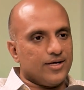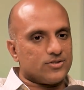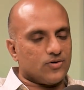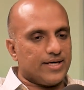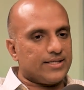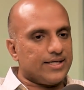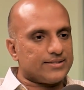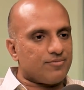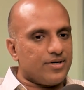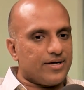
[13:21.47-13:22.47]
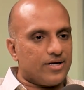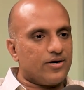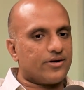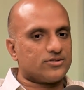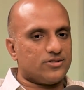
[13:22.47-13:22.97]
So I think somewhere
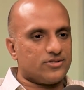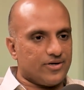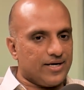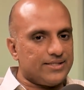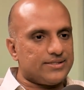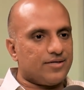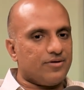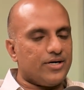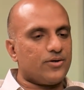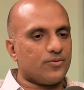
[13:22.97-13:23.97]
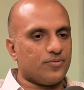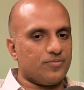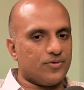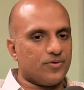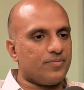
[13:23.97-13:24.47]
regulators also realize that we need to
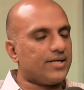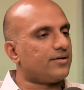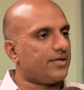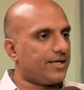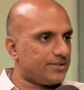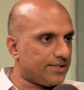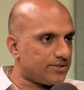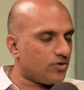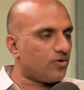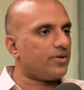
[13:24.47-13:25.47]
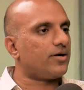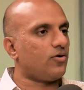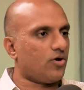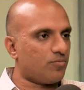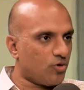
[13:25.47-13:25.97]
bring the ticket size down, bring a
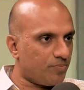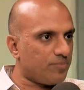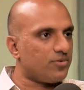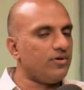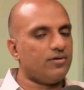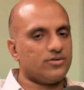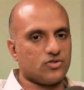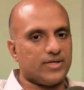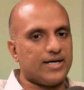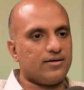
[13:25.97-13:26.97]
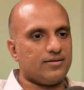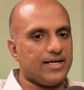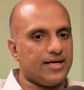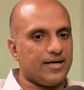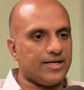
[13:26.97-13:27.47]
lot more people so that
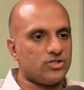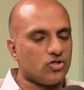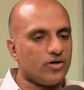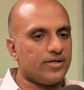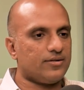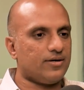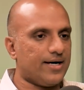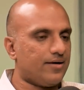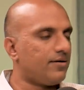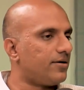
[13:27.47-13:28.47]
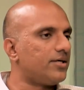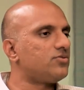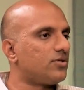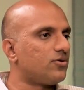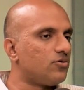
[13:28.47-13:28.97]
they enjoy the higher returns
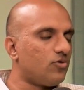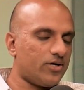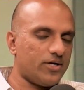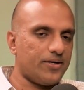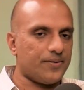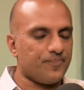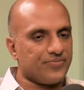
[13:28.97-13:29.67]
without the volatility.